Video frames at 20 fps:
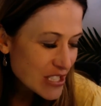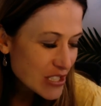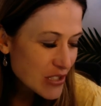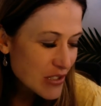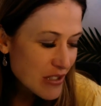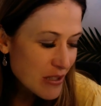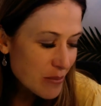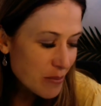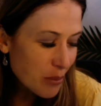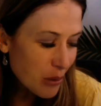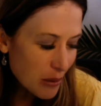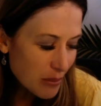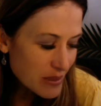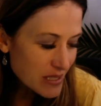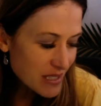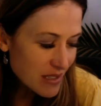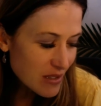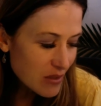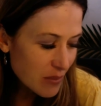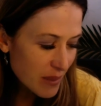So the
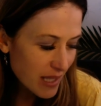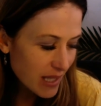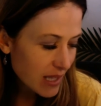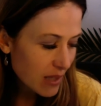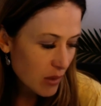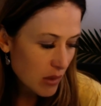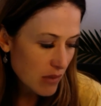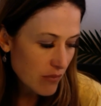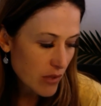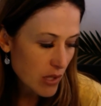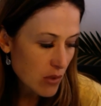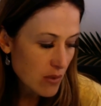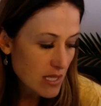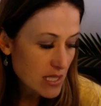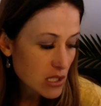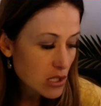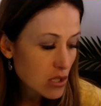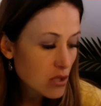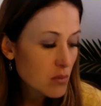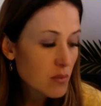purpose of the weekly review
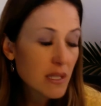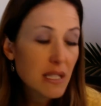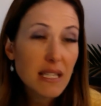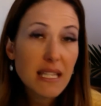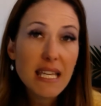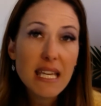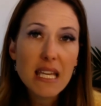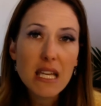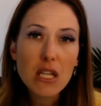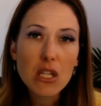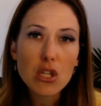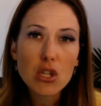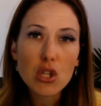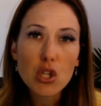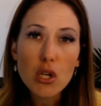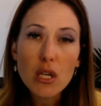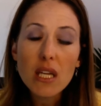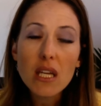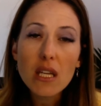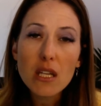is to really
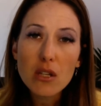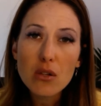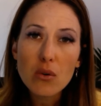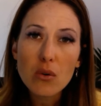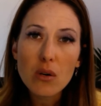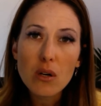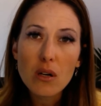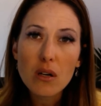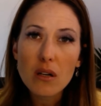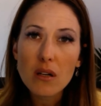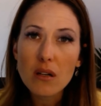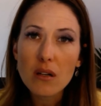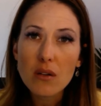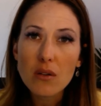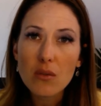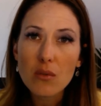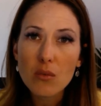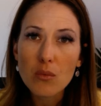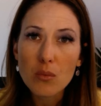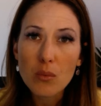look at your
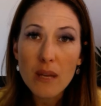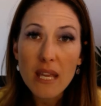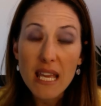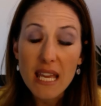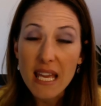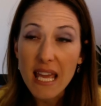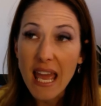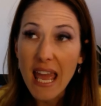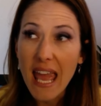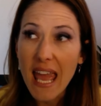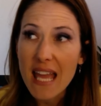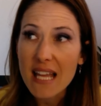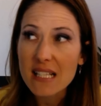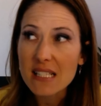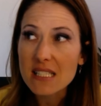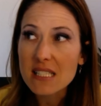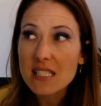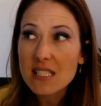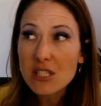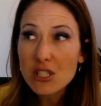week
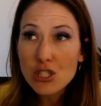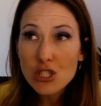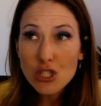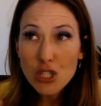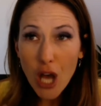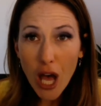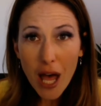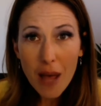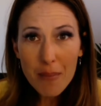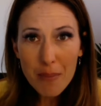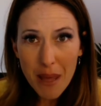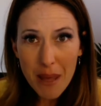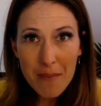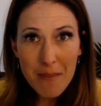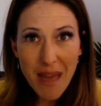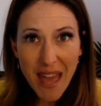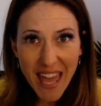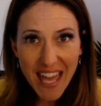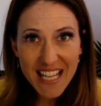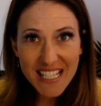and stop
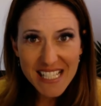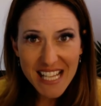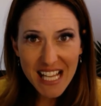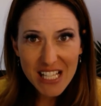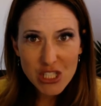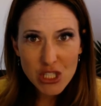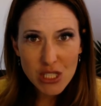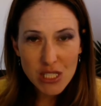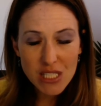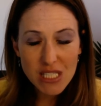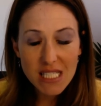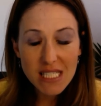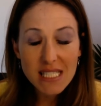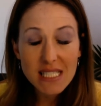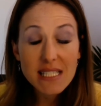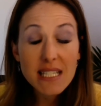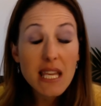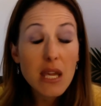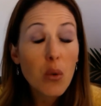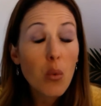and pay attention to
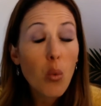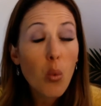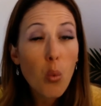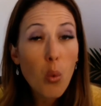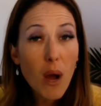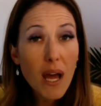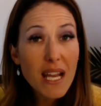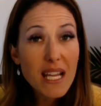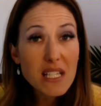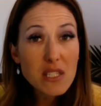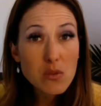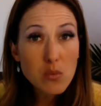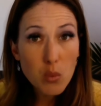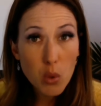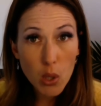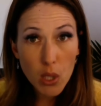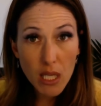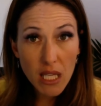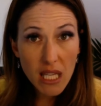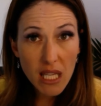see what is
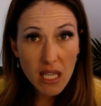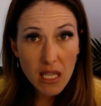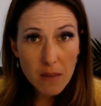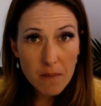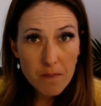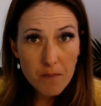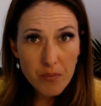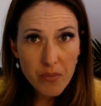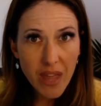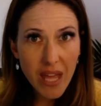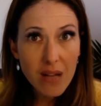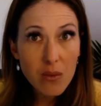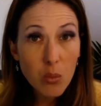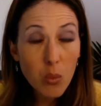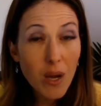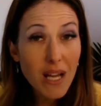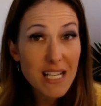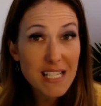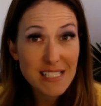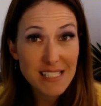working
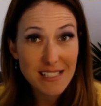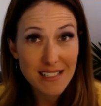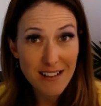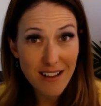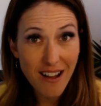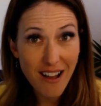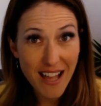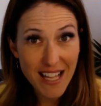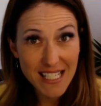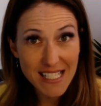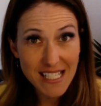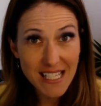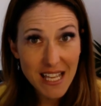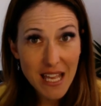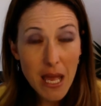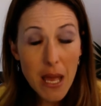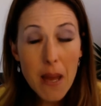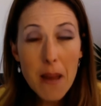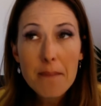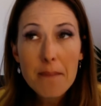and what is not.
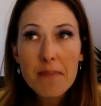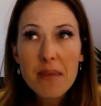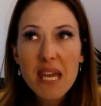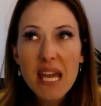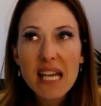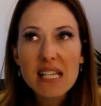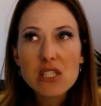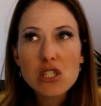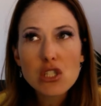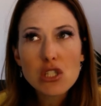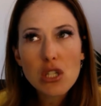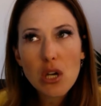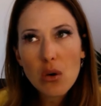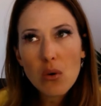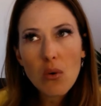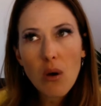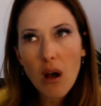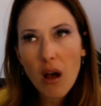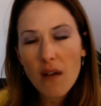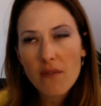Because
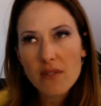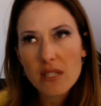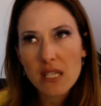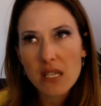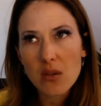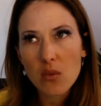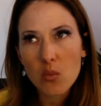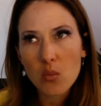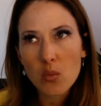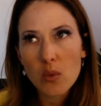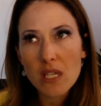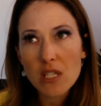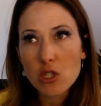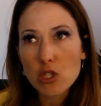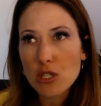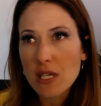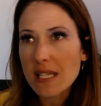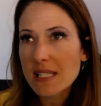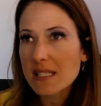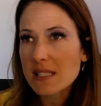so often we
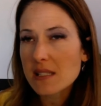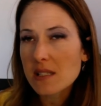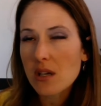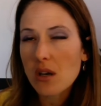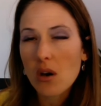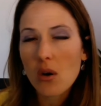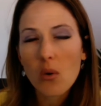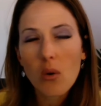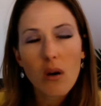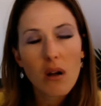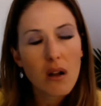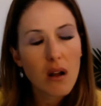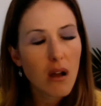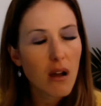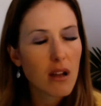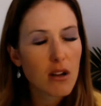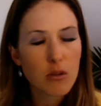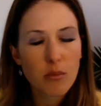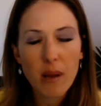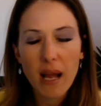just go on
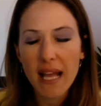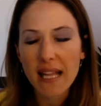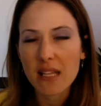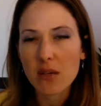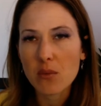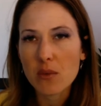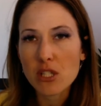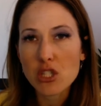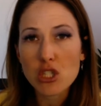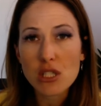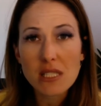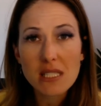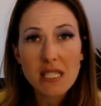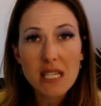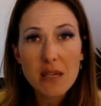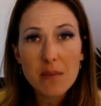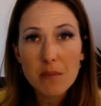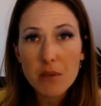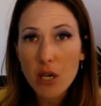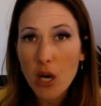autopilot. We just
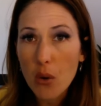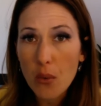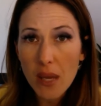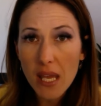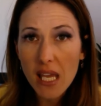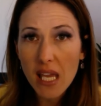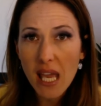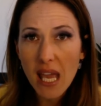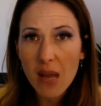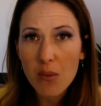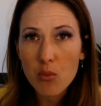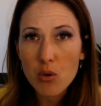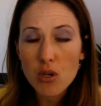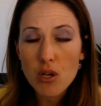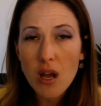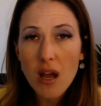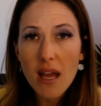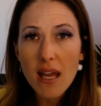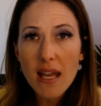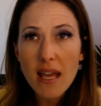keep going and we're
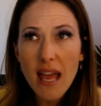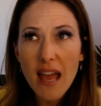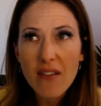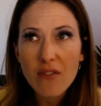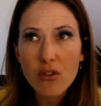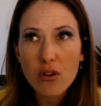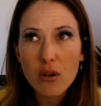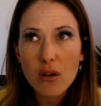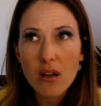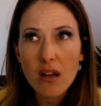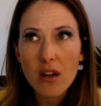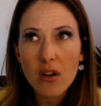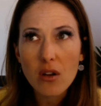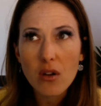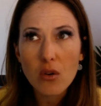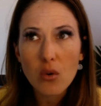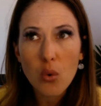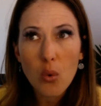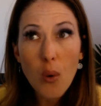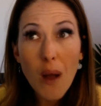not ever
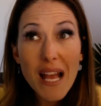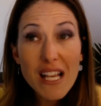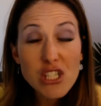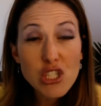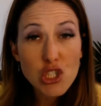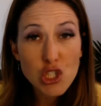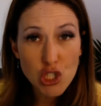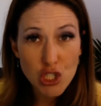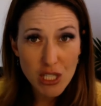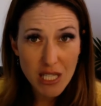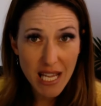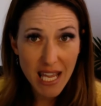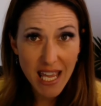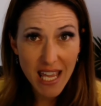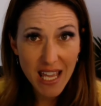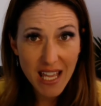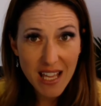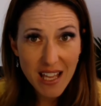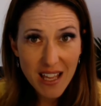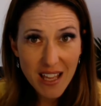
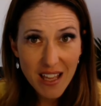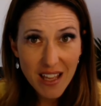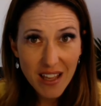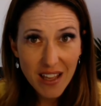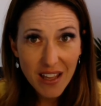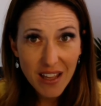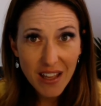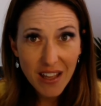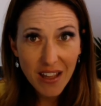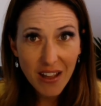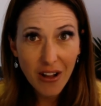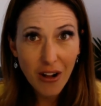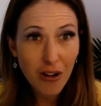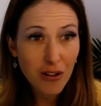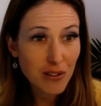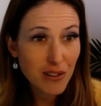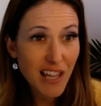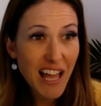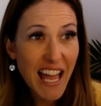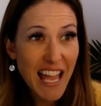questioning
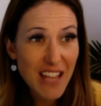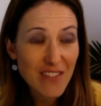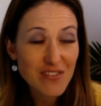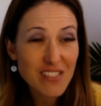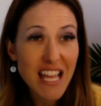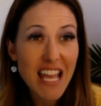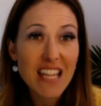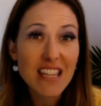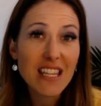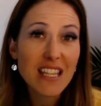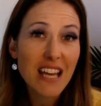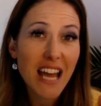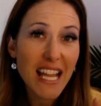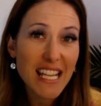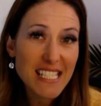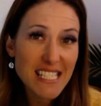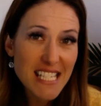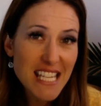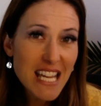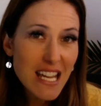our lives. And the
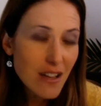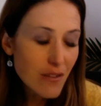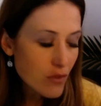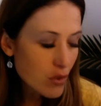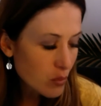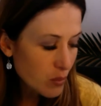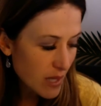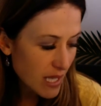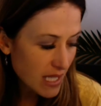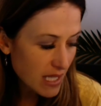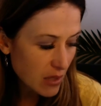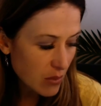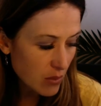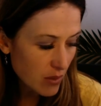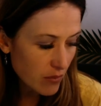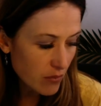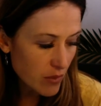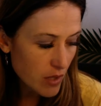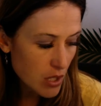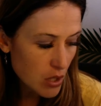idea of the weekly
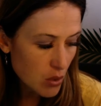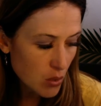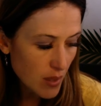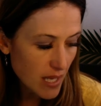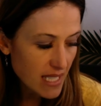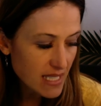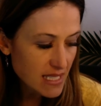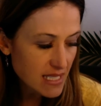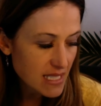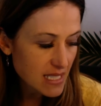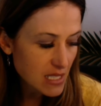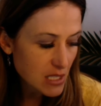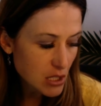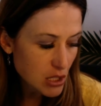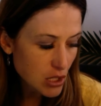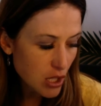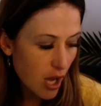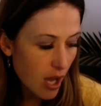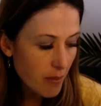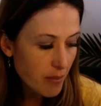review is to
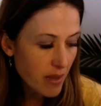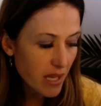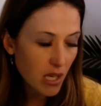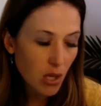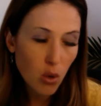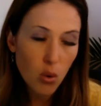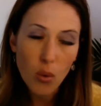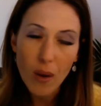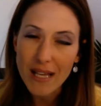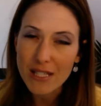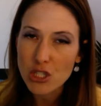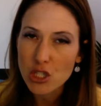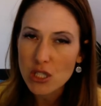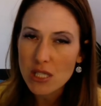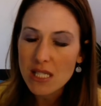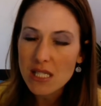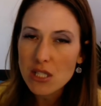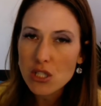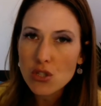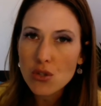stop and
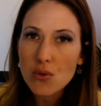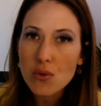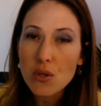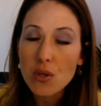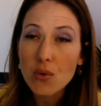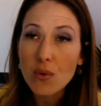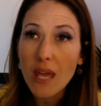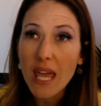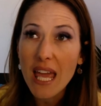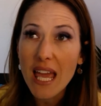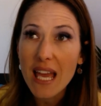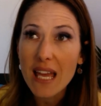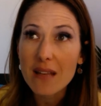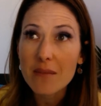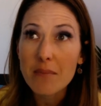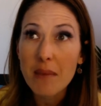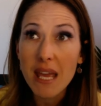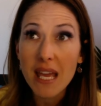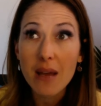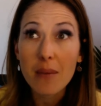question so you
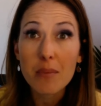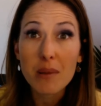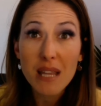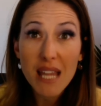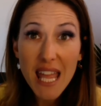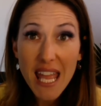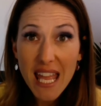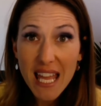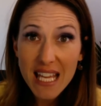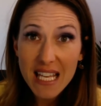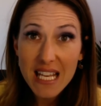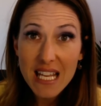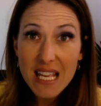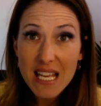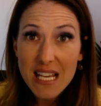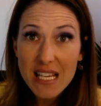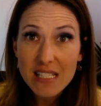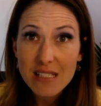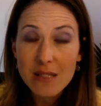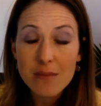can make a plan
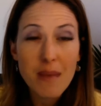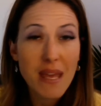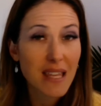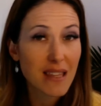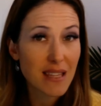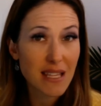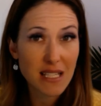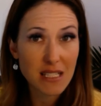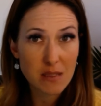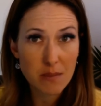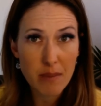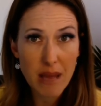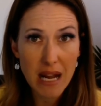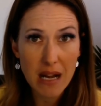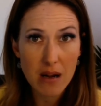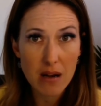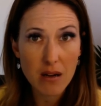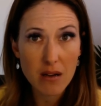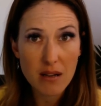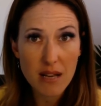to make things
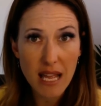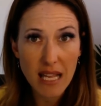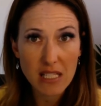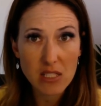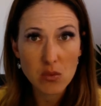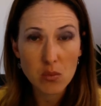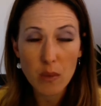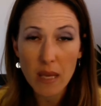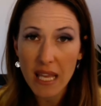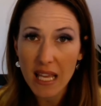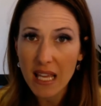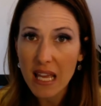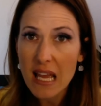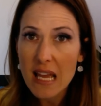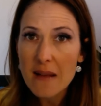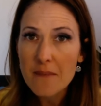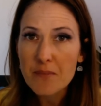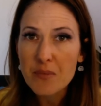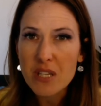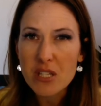better next week.
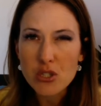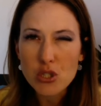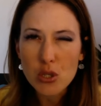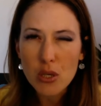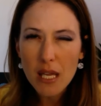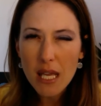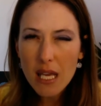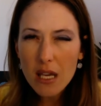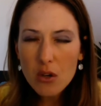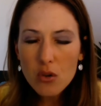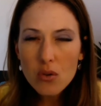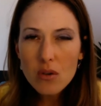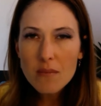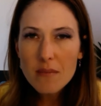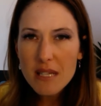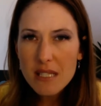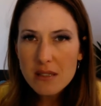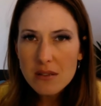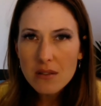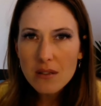These are
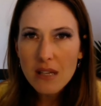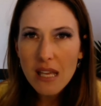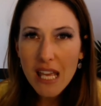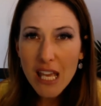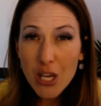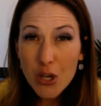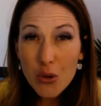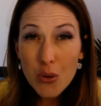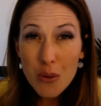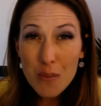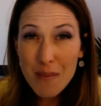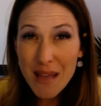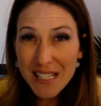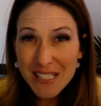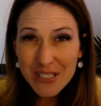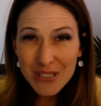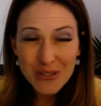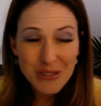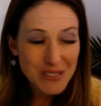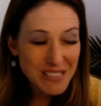
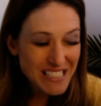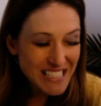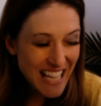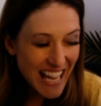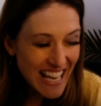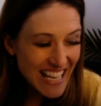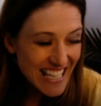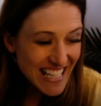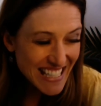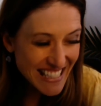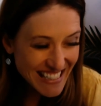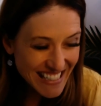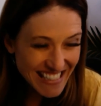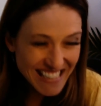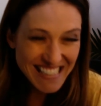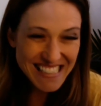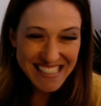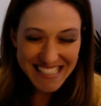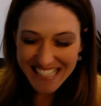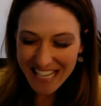incremental, tiny
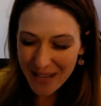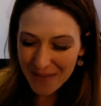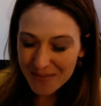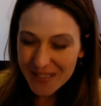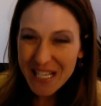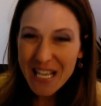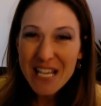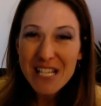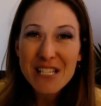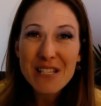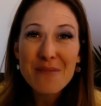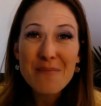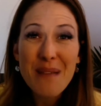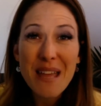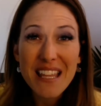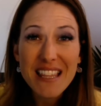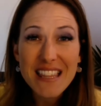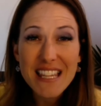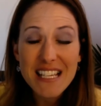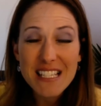little steps to
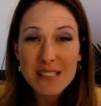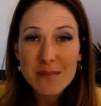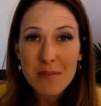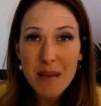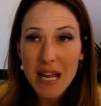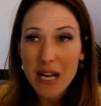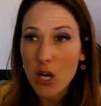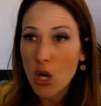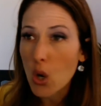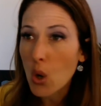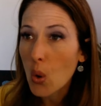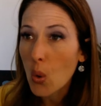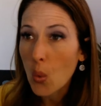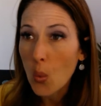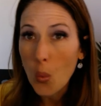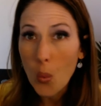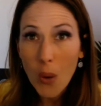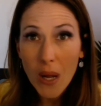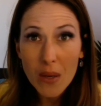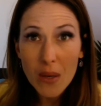make things better
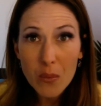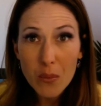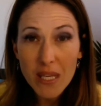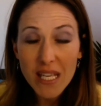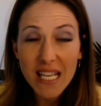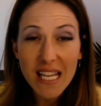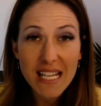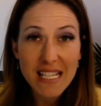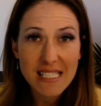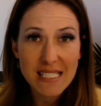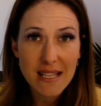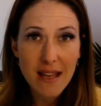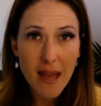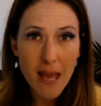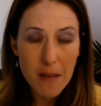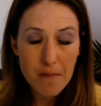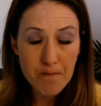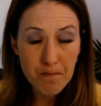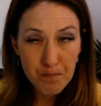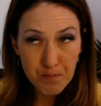1 week at a
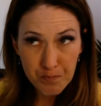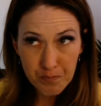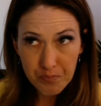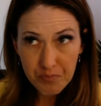time.